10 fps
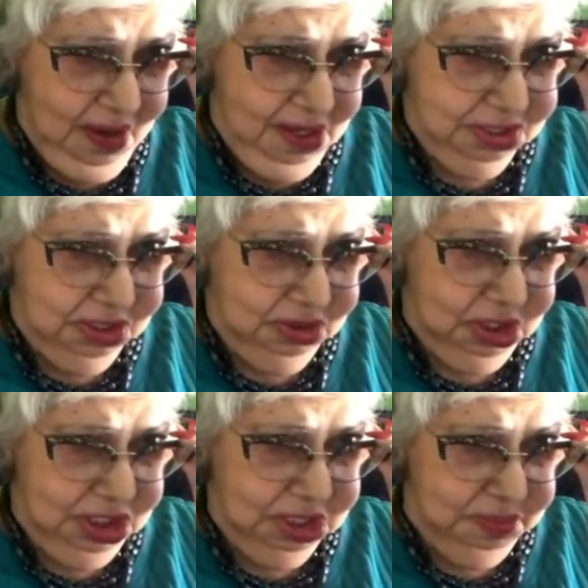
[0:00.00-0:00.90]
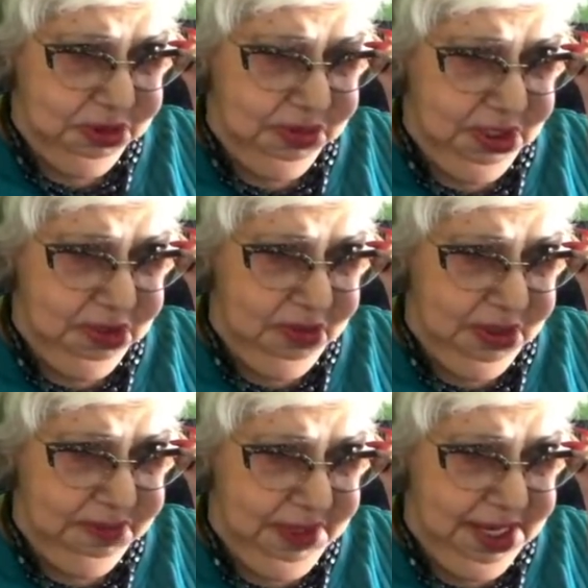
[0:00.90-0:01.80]
Also, just between you
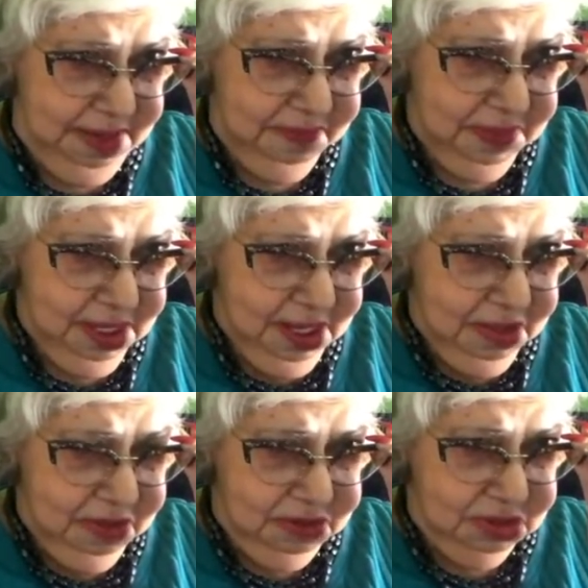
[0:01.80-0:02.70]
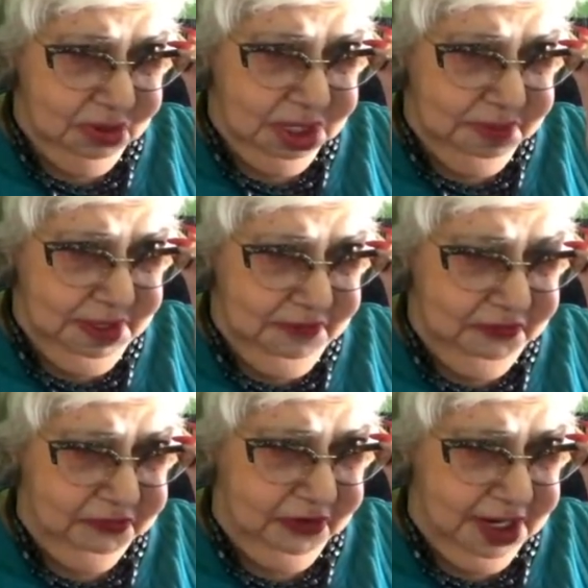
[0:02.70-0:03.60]
and me, there's going to be
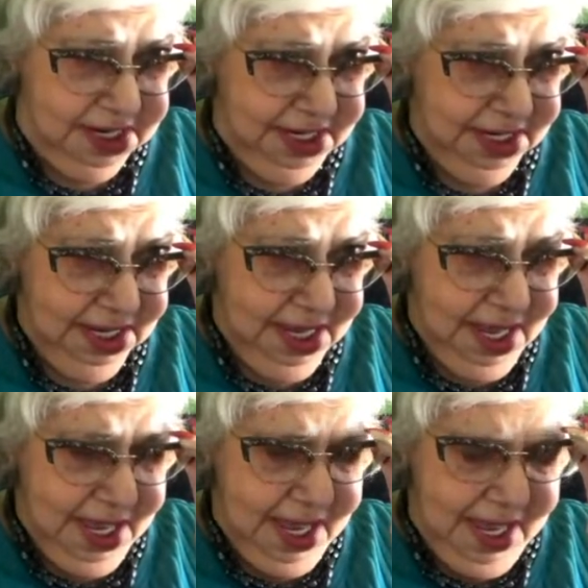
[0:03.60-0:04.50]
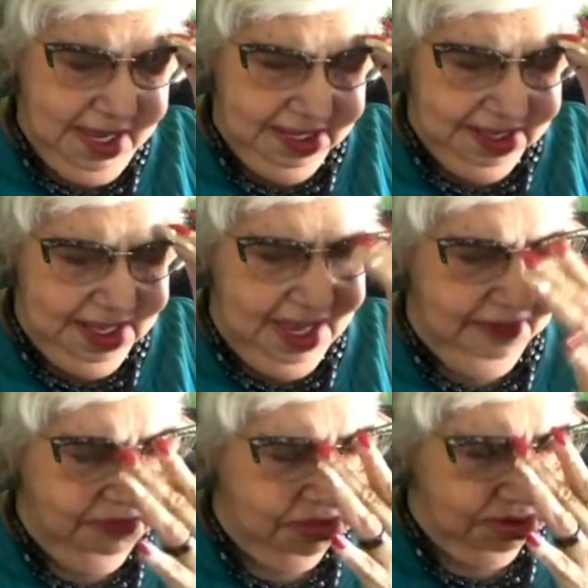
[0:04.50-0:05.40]
fun and
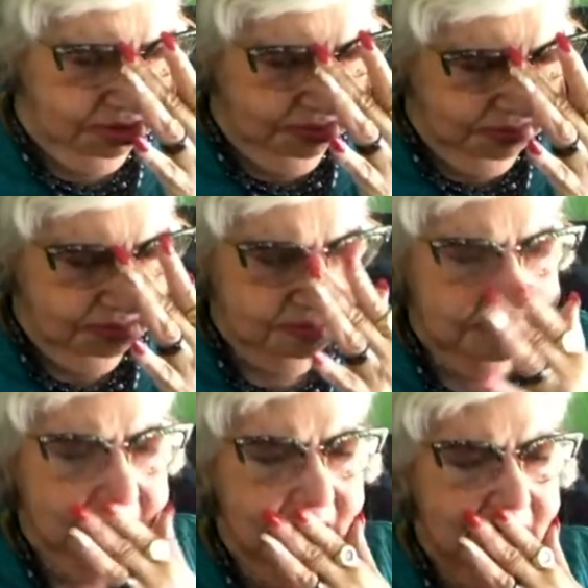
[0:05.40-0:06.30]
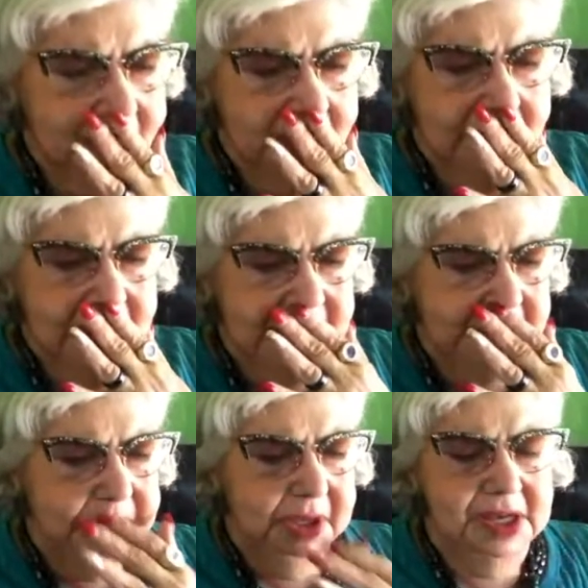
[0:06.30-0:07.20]
laughter in
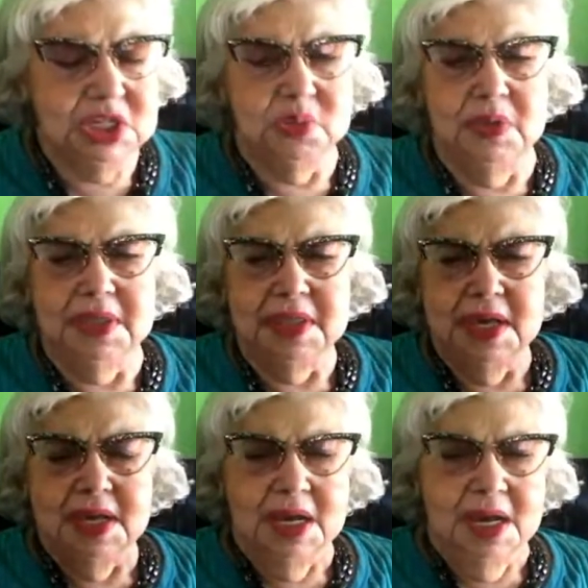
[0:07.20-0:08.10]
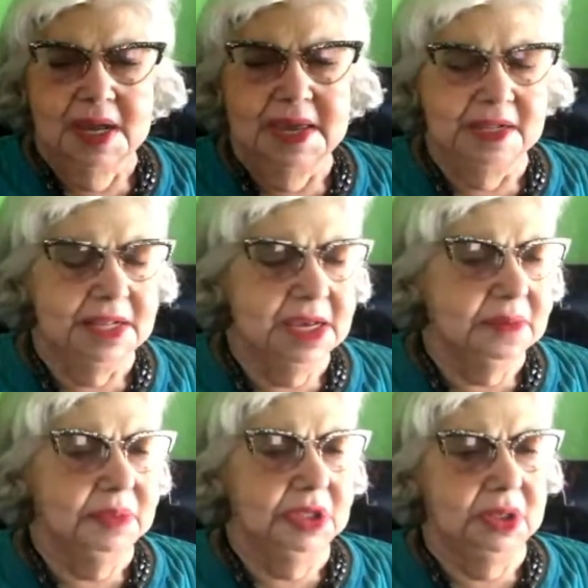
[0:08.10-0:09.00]
a place with
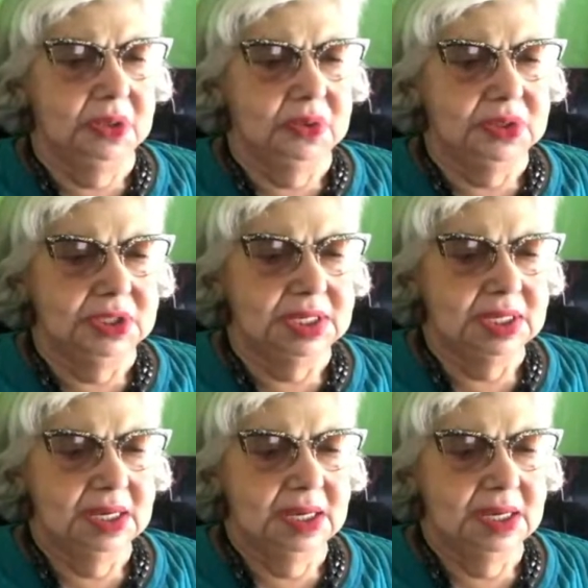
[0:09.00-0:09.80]
helium balloons,